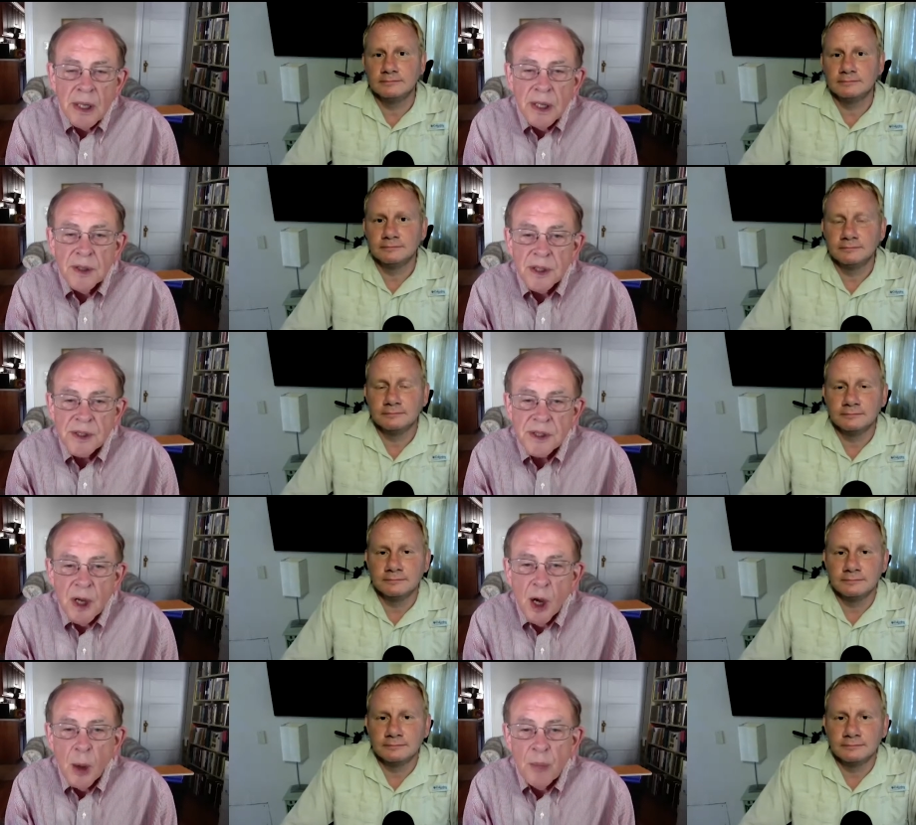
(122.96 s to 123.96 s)
Speaker 1: in this
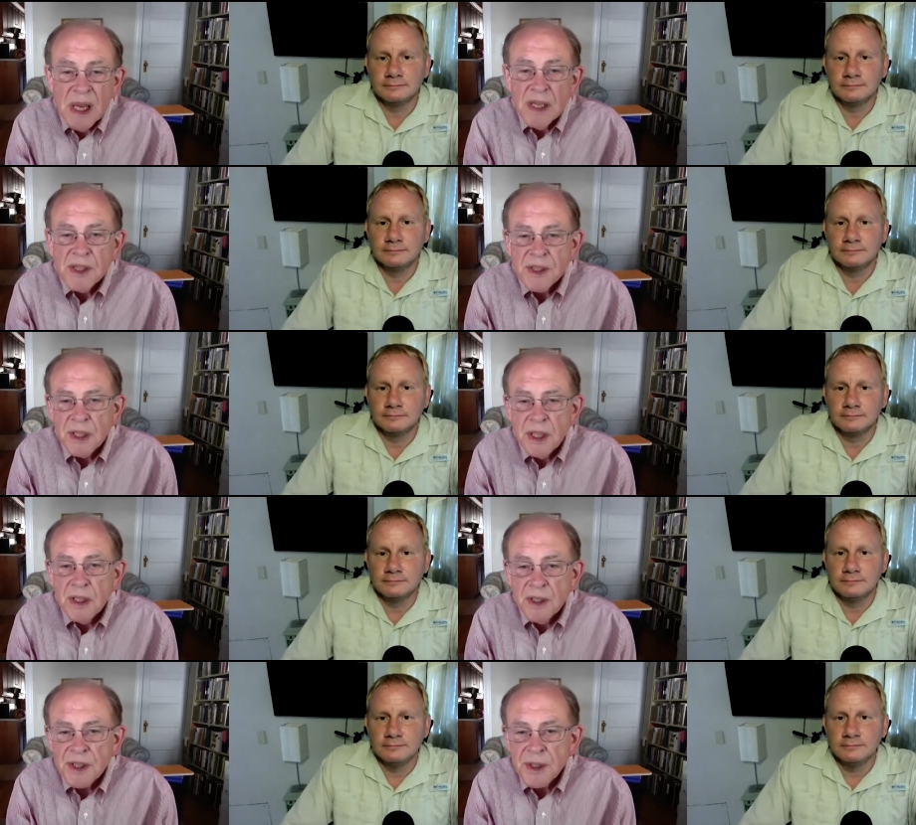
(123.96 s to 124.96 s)
amazing
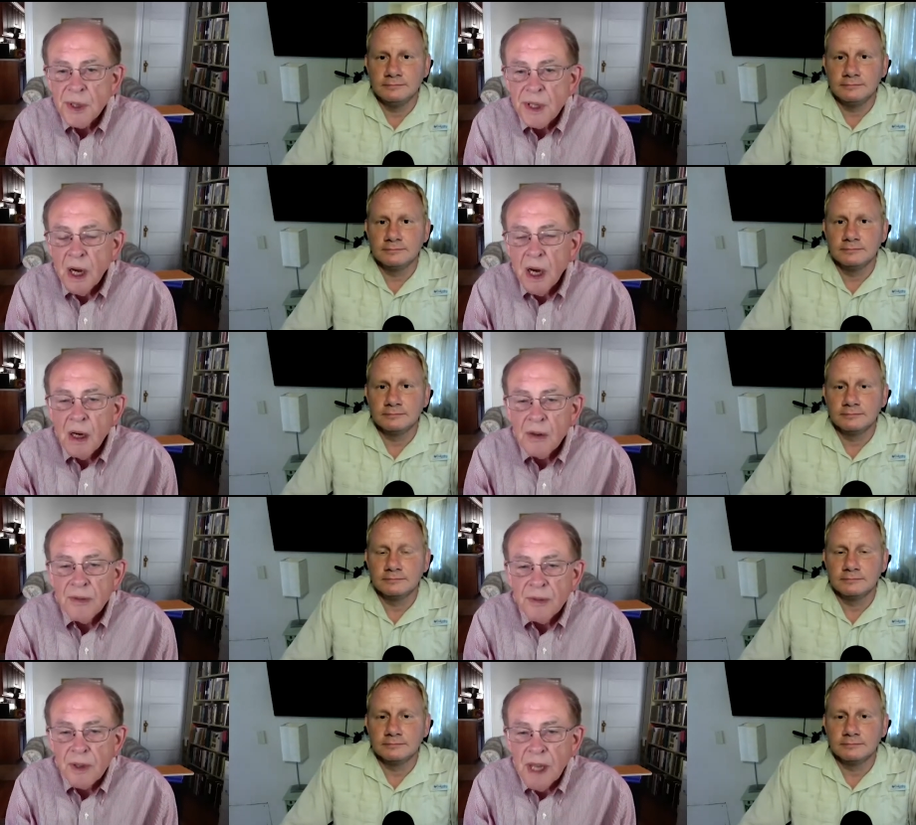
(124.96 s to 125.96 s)
industry of
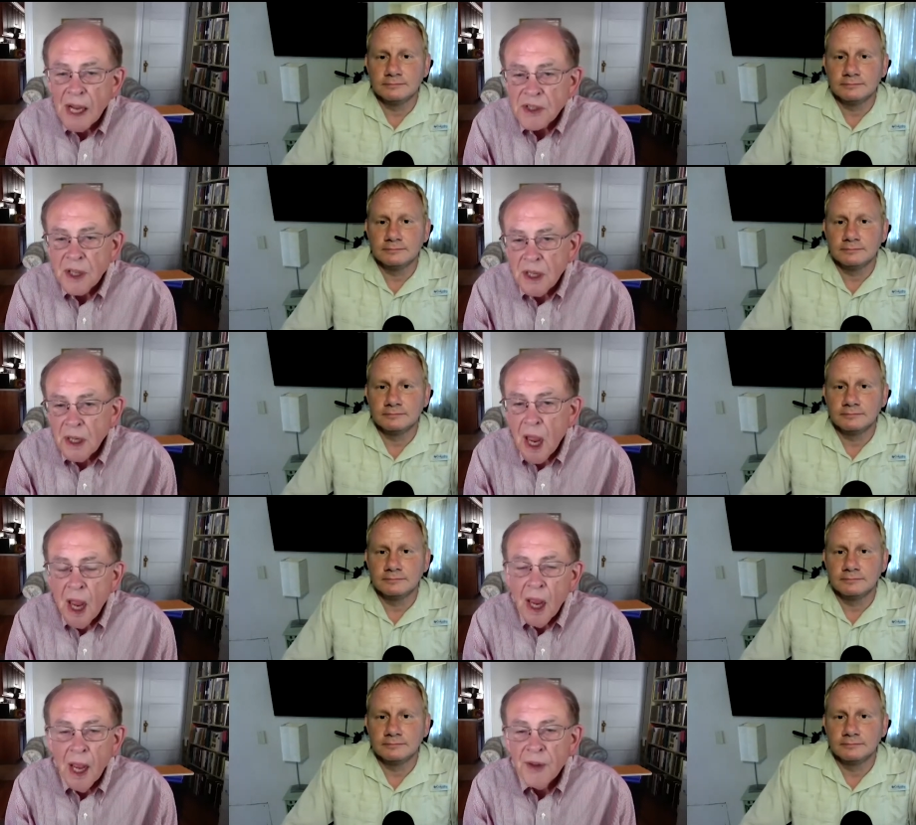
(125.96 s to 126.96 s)
catching
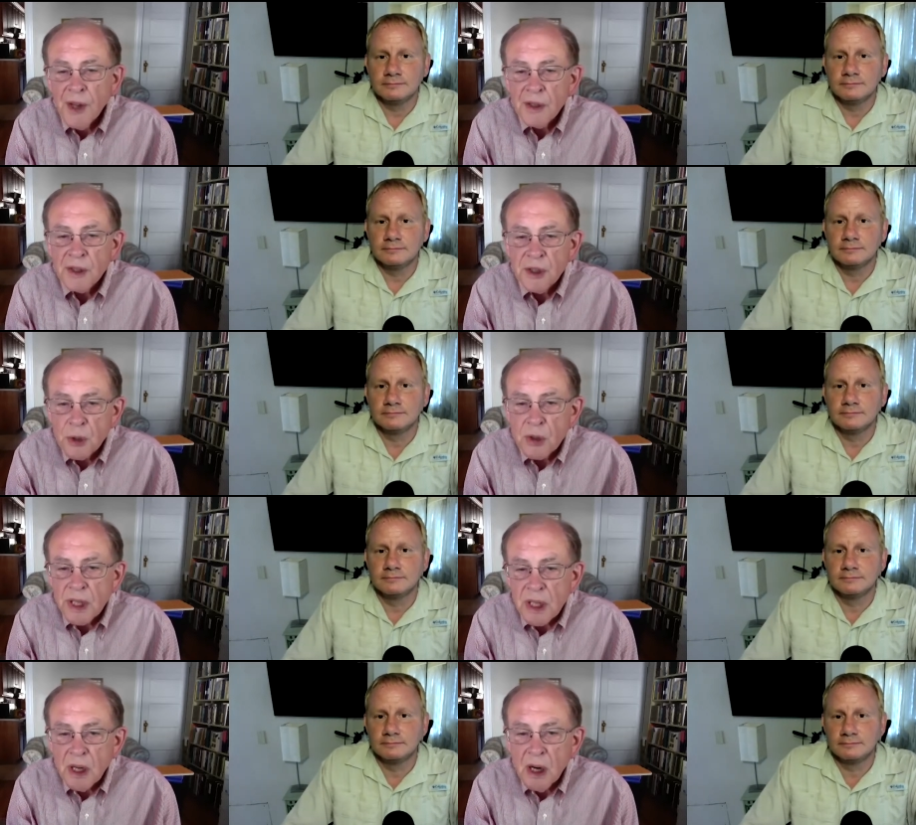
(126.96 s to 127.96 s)
and then
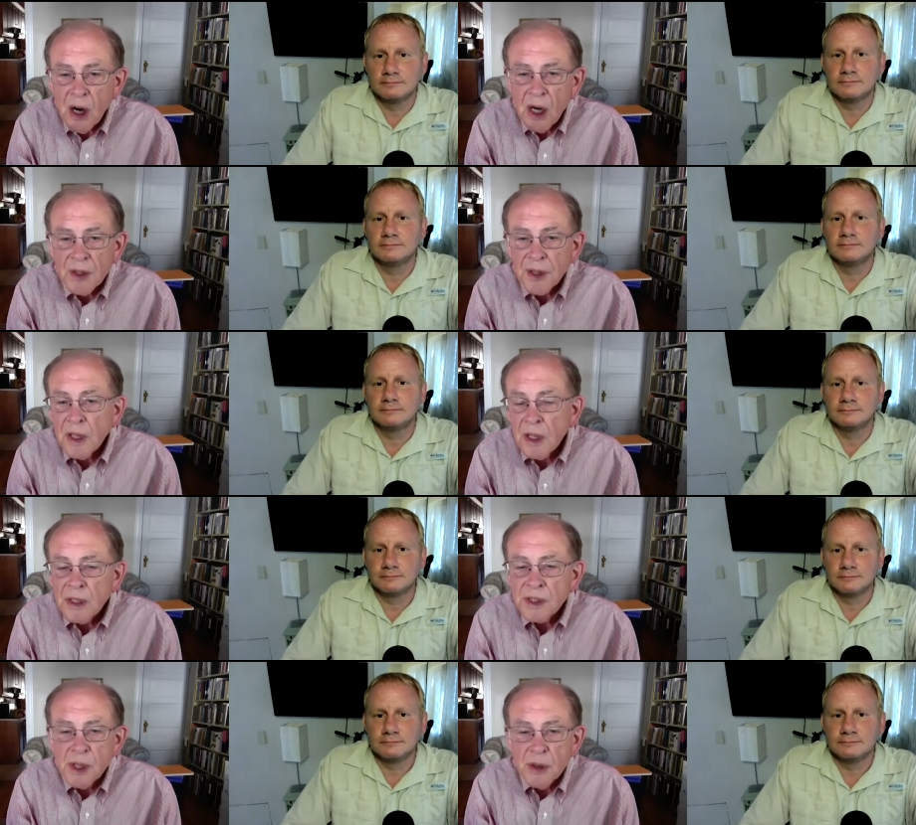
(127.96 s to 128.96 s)
curing cod
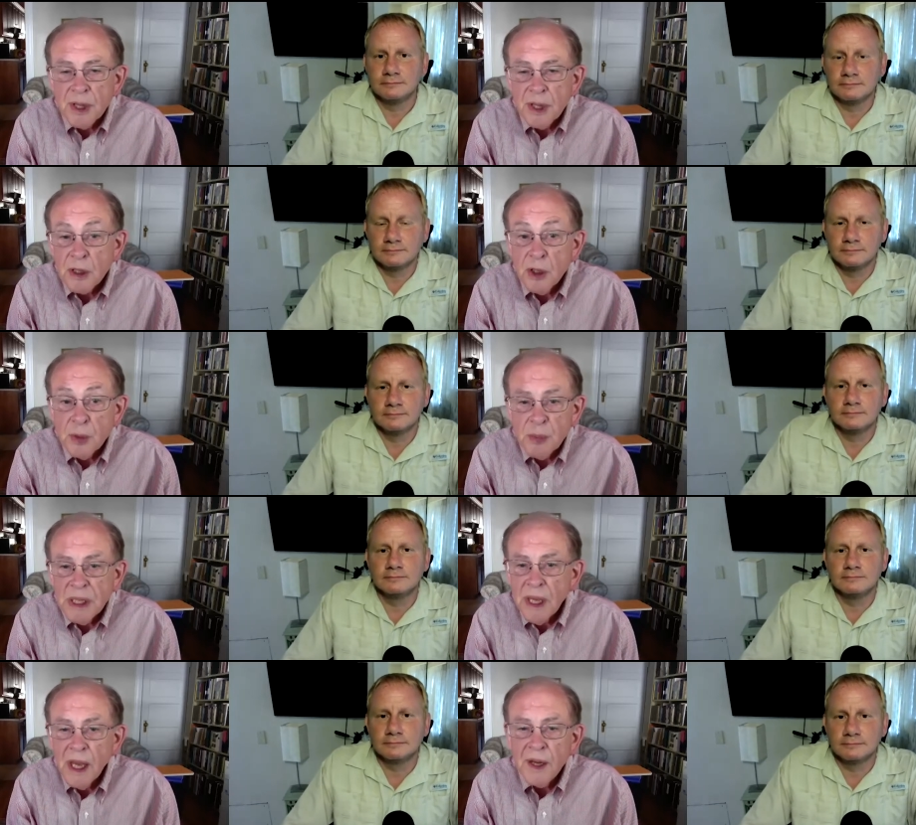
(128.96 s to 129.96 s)
so that it could
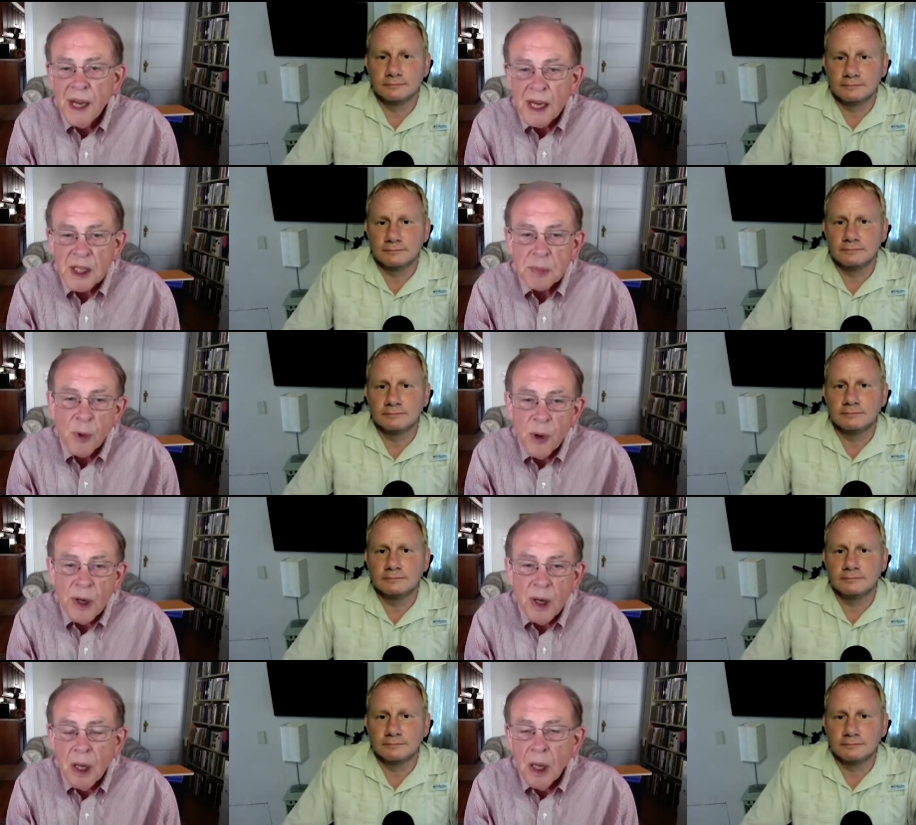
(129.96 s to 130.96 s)
be an export,
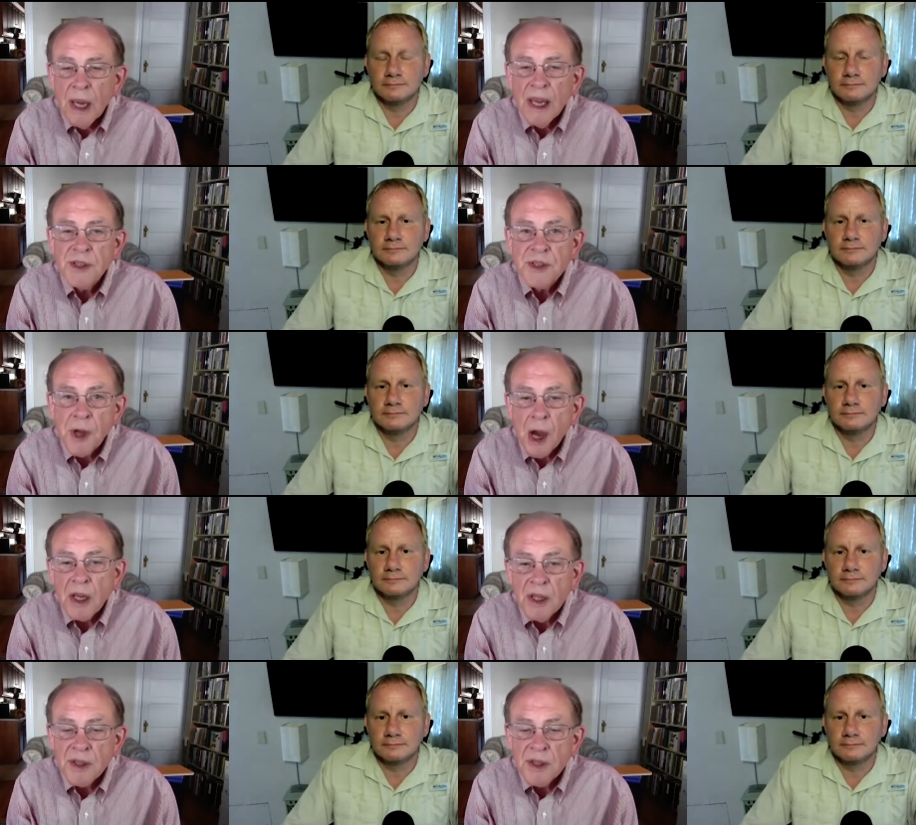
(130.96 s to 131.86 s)
a stock in